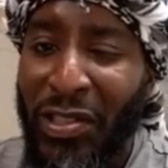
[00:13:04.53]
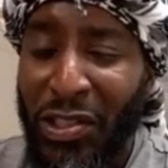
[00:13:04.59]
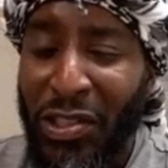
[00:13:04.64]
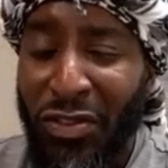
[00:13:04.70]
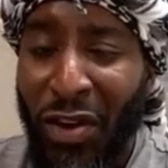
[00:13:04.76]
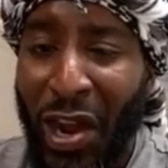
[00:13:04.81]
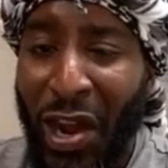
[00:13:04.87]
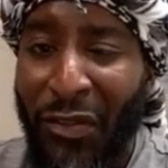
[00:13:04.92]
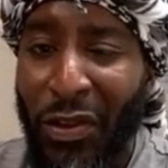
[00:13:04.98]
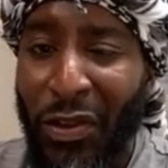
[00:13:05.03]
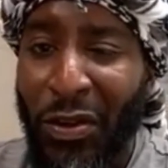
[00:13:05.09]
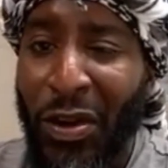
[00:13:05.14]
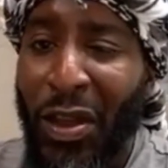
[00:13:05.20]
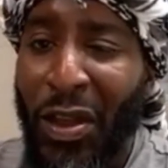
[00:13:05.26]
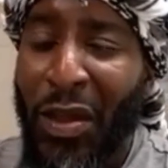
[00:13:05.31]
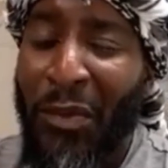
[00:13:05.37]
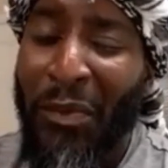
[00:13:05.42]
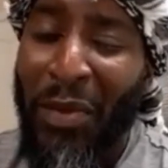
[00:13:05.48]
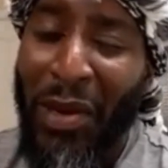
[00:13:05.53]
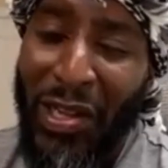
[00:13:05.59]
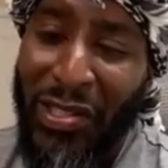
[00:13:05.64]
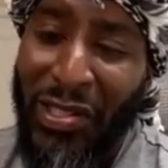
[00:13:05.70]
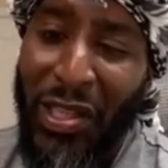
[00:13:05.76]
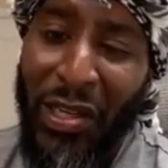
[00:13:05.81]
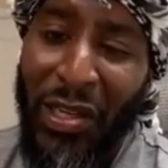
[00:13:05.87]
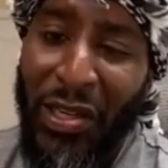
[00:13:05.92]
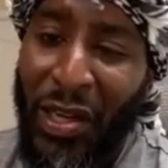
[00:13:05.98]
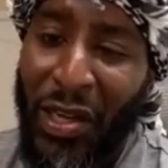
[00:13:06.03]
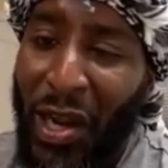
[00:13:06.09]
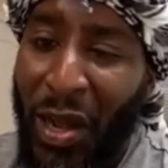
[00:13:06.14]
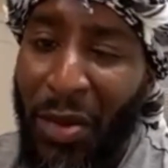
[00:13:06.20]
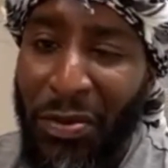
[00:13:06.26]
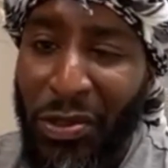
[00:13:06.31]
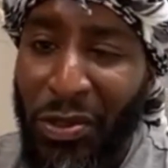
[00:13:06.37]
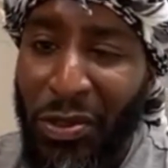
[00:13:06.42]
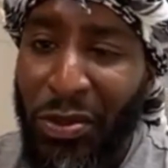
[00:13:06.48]
as a traveler. But I stated that I
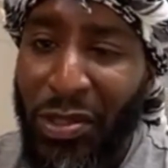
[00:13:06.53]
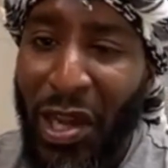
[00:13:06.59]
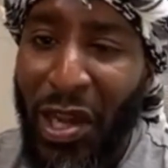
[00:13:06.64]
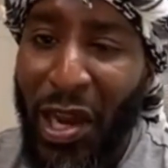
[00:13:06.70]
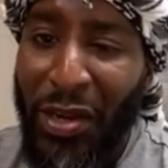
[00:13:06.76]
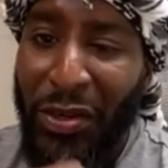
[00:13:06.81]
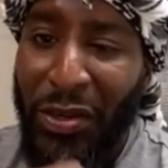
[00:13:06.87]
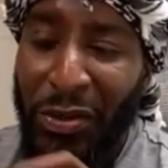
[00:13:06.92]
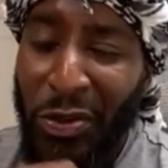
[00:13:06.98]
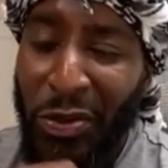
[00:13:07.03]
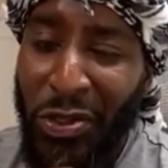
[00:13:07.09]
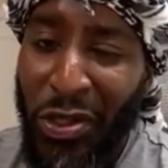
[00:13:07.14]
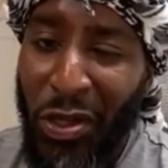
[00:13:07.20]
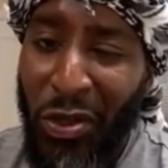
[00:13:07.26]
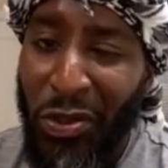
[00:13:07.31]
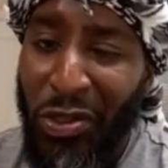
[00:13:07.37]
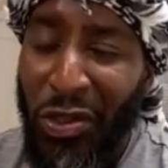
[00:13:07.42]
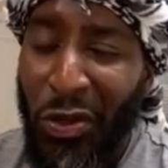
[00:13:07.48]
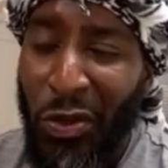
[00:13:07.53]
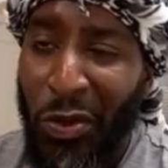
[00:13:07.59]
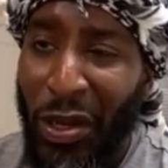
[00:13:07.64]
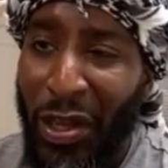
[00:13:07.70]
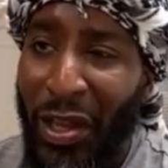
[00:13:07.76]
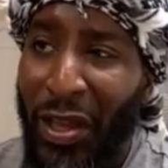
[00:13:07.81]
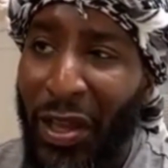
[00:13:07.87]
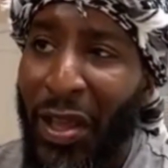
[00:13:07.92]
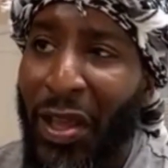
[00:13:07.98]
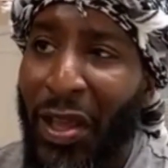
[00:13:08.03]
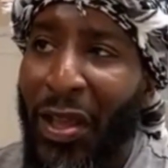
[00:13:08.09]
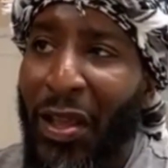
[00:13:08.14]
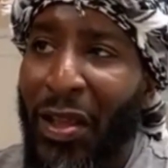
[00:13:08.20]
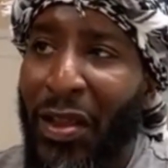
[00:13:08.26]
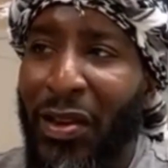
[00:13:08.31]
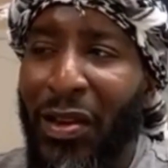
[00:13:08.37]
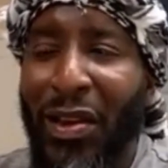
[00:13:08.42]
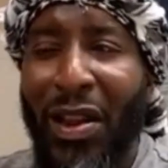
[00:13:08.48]
was too tired to do so. So that
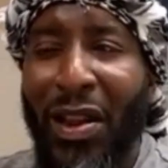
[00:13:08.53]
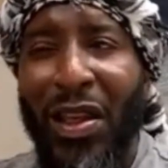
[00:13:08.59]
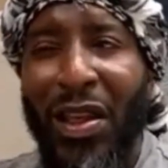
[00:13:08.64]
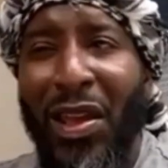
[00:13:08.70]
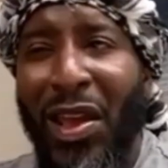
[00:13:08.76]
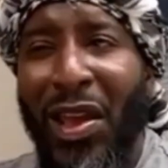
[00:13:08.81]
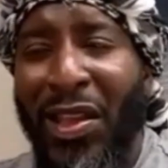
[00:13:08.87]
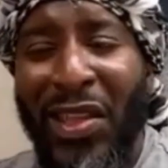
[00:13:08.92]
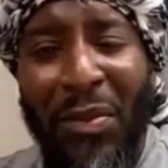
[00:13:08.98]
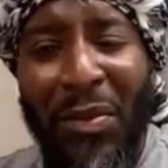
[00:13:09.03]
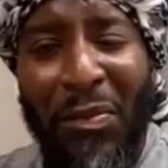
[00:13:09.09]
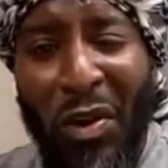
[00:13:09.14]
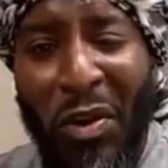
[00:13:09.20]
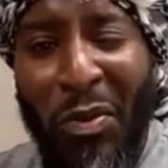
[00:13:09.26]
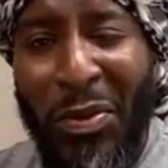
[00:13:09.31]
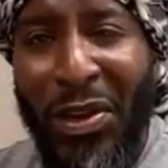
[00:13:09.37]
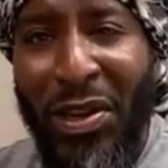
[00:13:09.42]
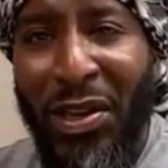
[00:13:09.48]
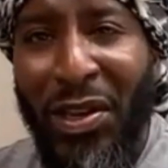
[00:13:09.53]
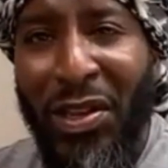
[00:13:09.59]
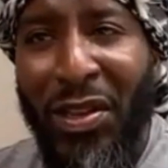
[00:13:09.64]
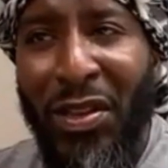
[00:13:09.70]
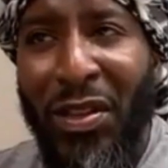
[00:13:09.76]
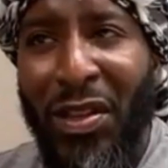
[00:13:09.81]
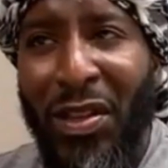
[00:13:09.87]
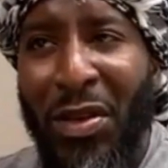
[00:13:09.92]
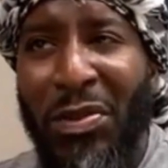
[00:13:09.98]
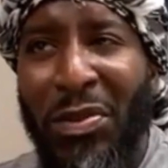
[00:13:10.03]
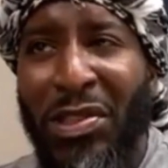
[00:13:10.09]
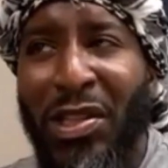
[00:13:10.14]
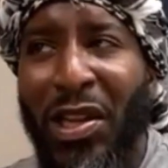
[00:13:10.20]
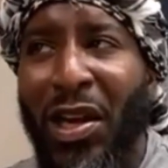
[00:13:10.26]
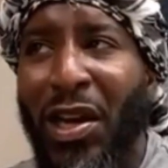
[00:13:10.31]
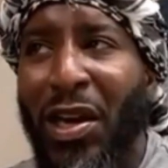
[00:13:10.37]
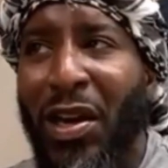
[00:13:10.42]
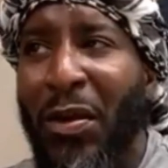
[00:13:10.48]
at that moment, it was
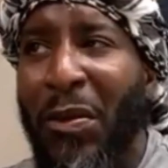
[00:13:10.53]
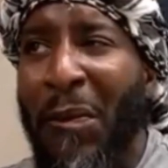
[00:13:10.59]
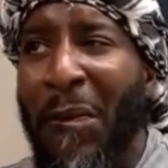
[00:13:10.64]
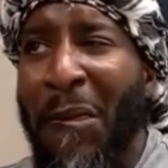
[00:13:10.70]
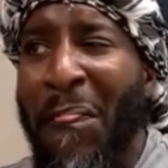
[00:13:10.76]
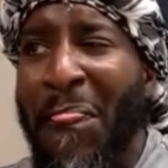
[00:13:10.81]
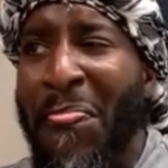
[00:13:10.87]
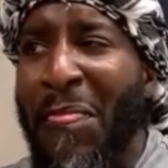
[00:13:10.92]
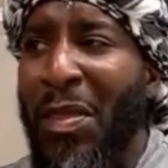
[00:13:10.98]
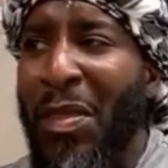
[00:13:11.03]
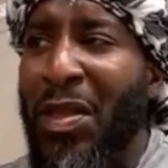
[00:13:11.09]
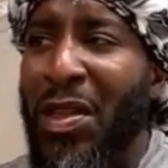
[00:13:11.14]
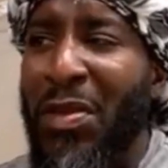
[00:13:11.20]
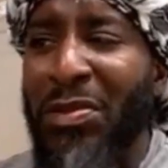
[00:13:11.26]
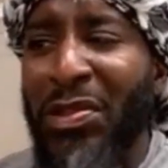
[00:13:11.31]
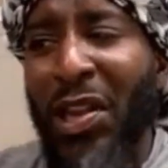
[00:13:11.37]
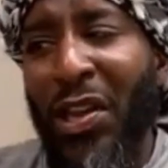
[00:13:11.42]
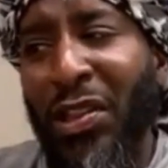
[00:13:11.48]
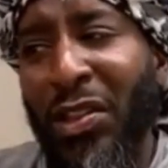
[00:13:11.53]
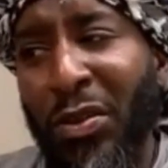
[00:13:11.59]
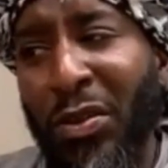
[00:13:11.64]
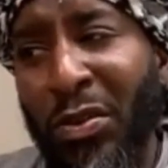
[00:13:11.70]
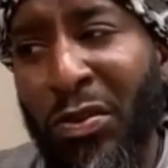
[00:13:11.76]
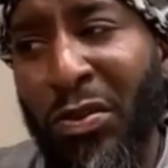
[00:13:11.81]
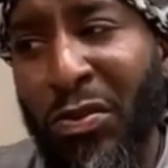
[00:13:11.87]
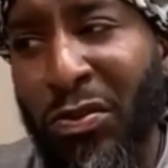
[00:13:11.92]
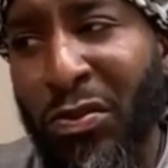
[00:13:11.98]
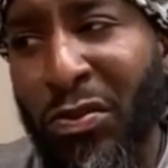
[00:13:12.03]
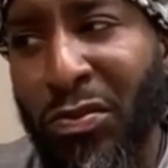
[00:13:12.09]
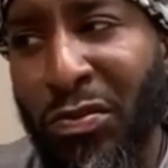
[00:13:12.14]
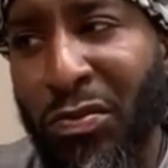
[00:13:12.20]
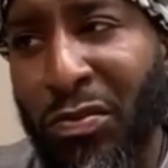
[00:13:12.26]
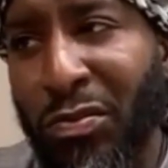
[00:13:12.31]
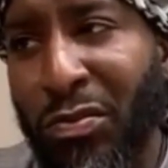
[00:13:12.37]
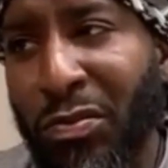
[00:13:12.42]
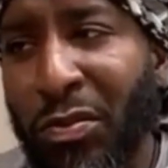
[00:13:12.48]
like a little,
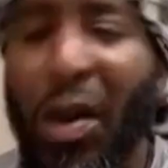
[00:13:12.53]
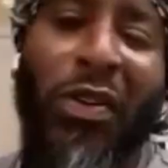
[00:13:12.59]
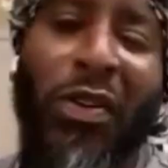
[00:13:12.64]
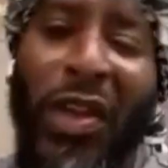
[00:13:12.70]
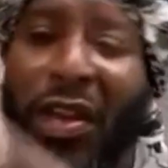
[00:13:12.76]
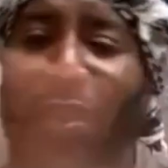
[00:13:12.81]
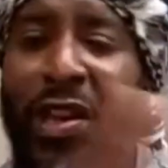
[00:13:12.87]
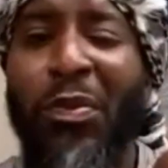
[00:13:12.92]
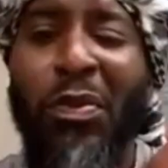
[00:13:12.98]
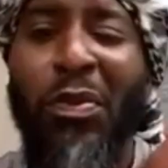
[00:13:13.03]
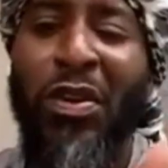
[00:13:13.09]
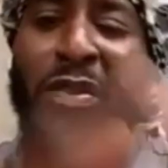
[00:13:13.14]
okay, then